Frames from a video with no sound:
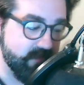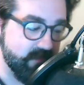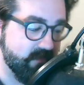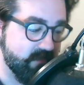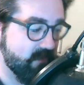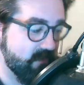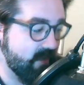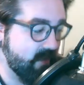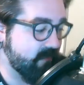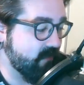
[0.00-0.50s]

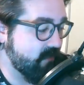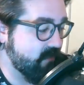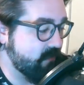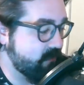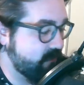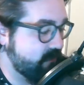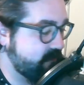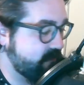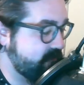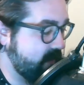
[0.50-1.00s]
never
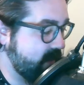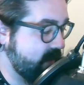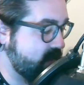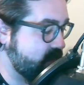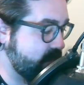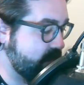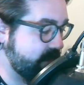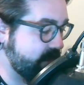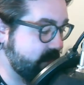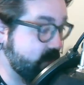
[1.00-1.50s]
finished,
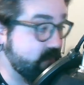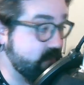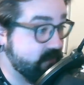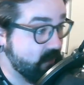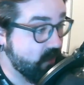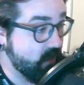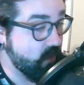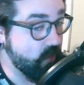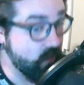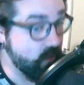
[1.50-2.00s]
but there was a
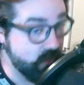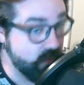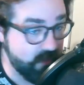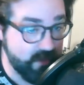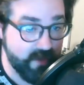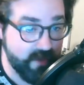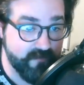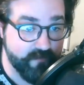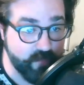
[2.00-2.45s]
huge kind of